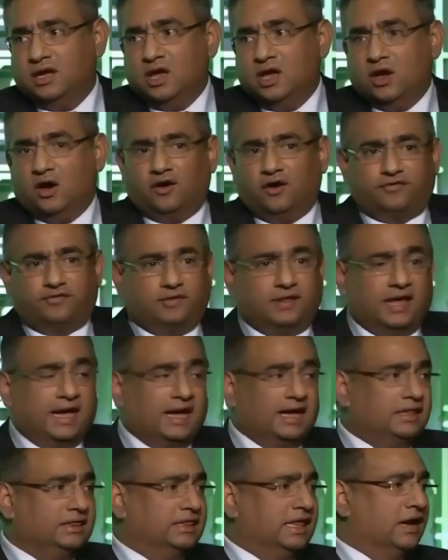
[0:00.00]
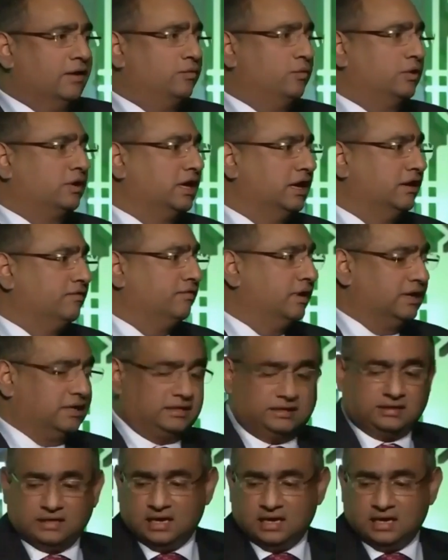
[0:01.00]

of land that would give us